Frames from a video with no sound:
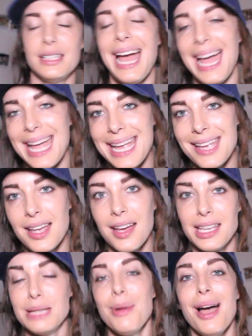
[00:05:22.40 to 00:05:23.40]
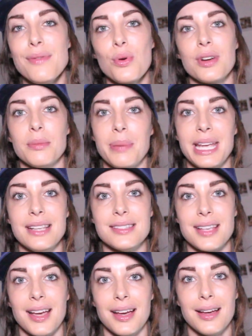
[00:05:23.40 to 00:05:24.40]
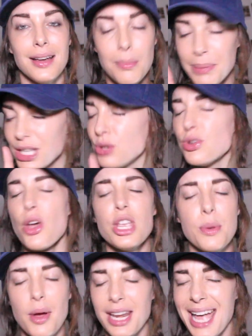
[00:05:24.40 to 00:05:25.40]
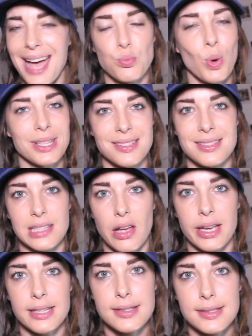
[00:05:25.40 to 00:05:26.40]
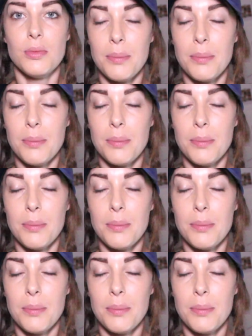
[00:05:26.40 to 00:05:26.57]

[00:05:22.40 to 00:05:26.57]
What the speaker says: A, you might have ordered a pizza, but you know you only had one slice.